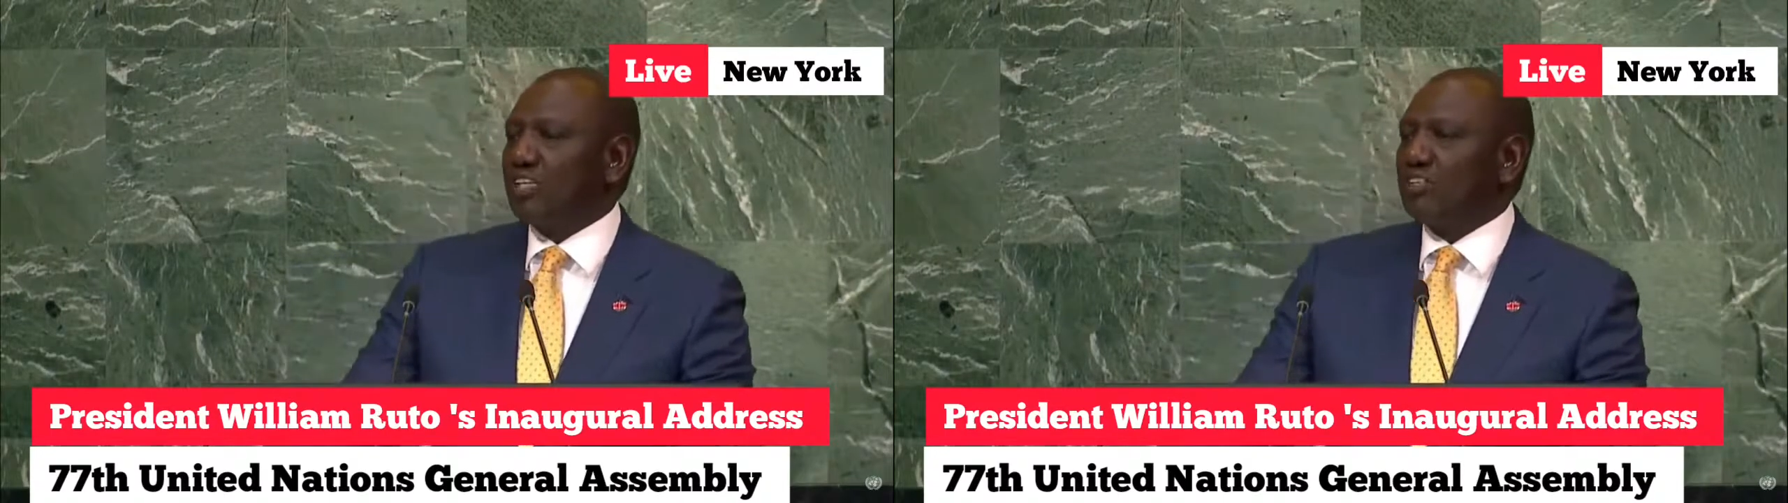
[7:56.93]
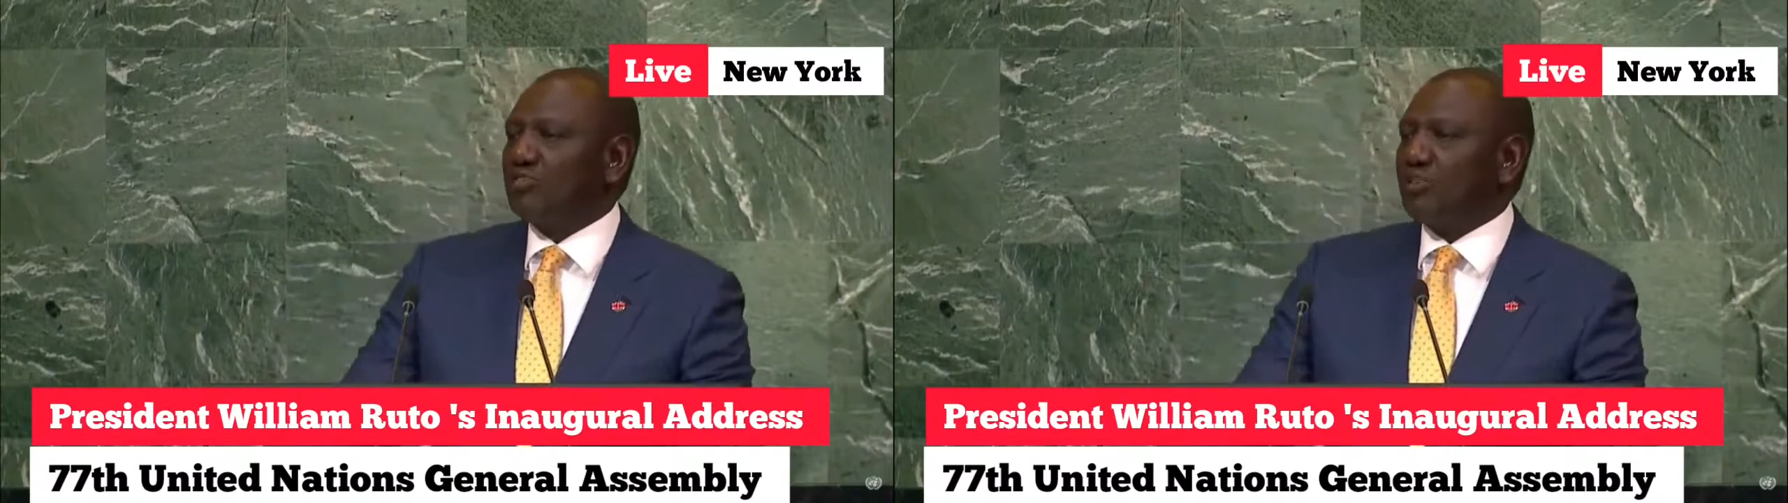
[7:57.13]

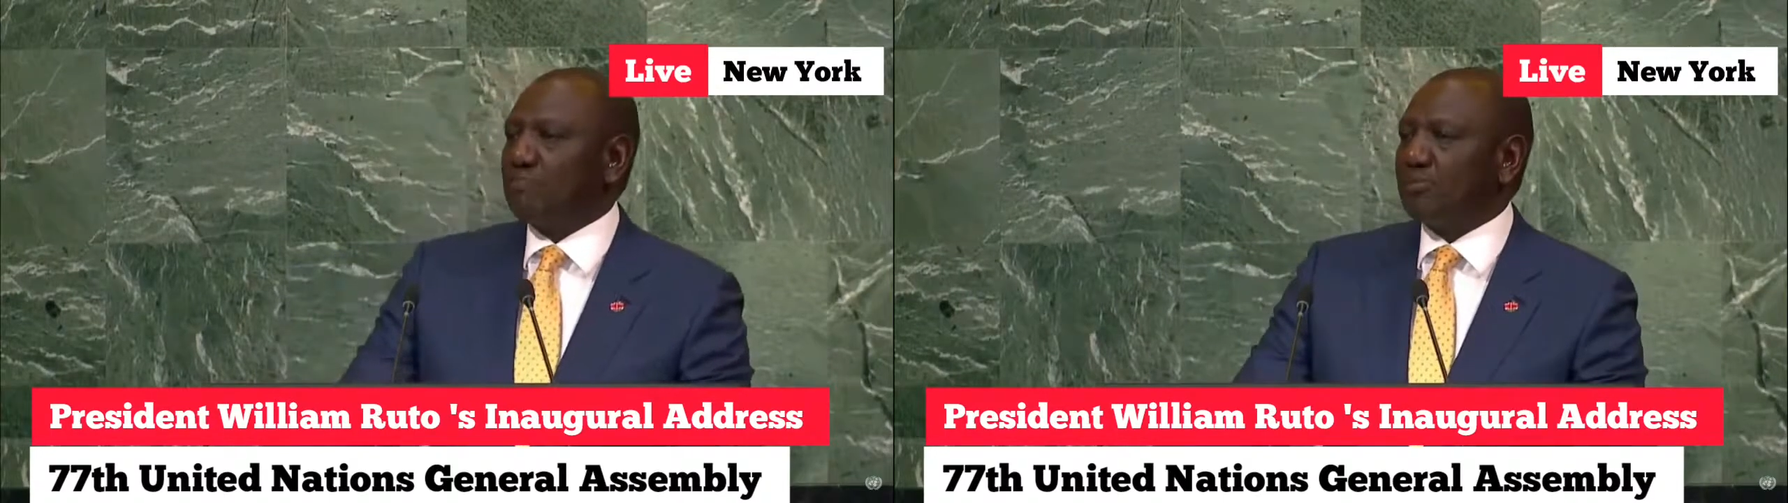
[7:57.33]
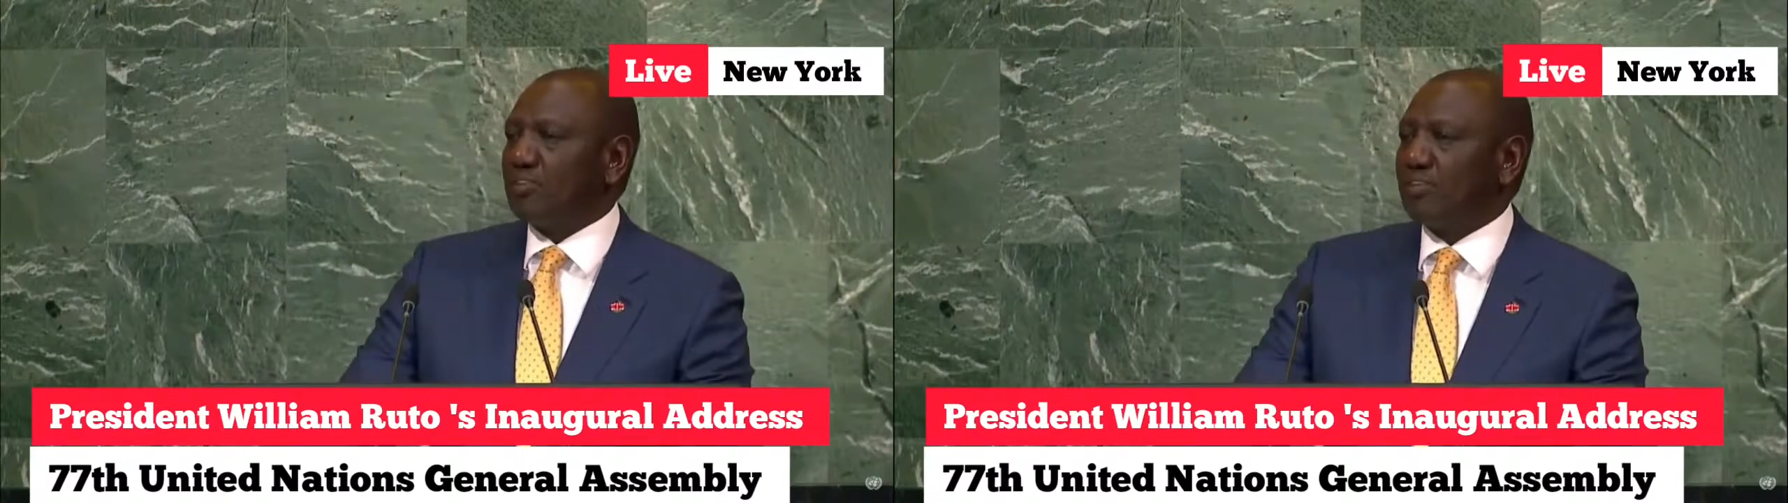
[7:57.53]
and
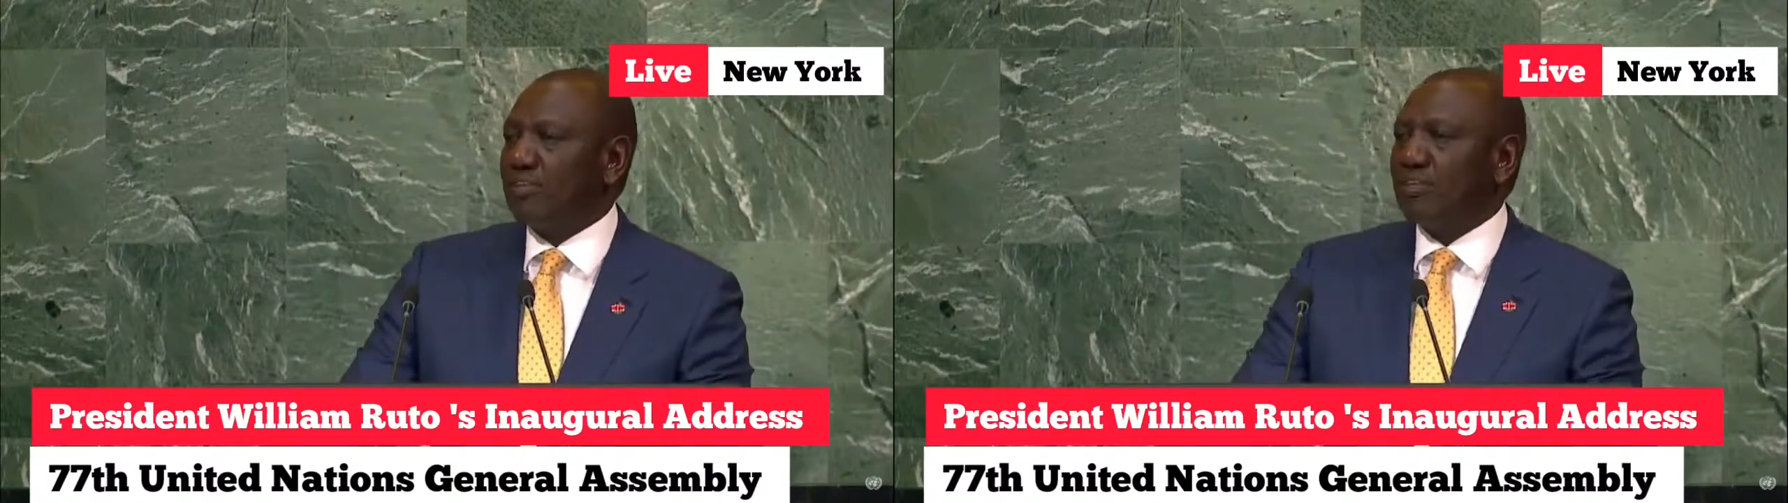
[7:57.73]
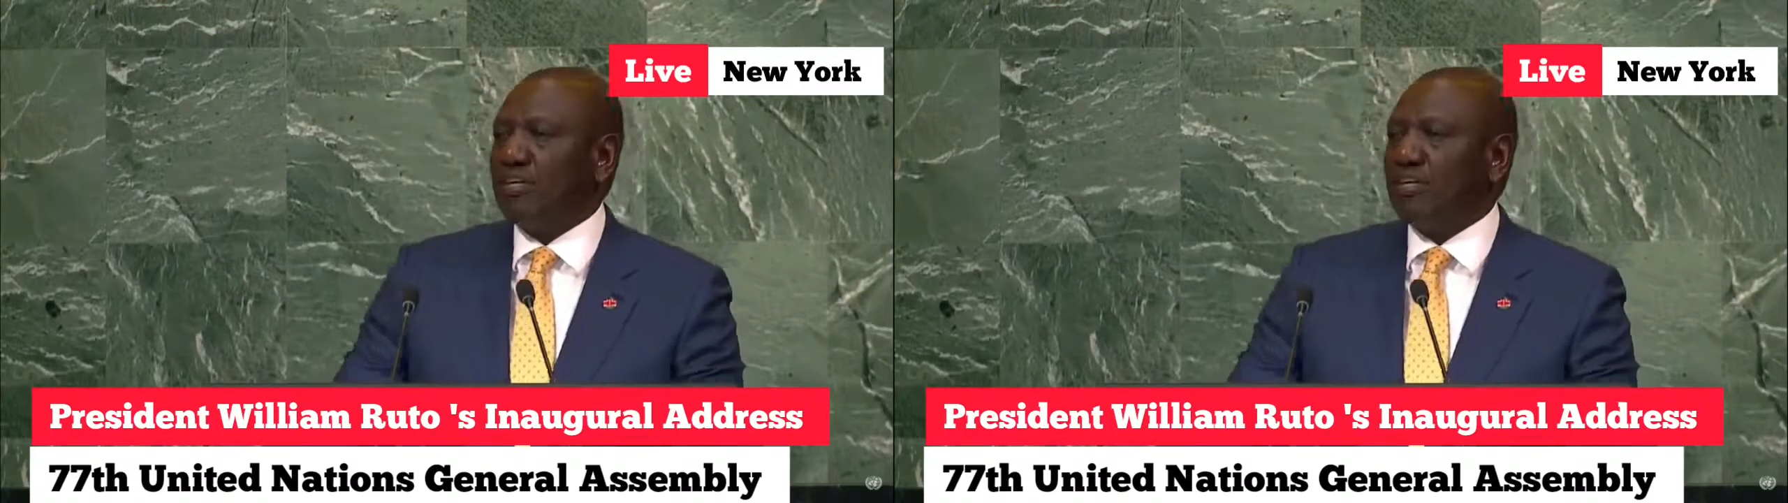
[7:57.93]
disruption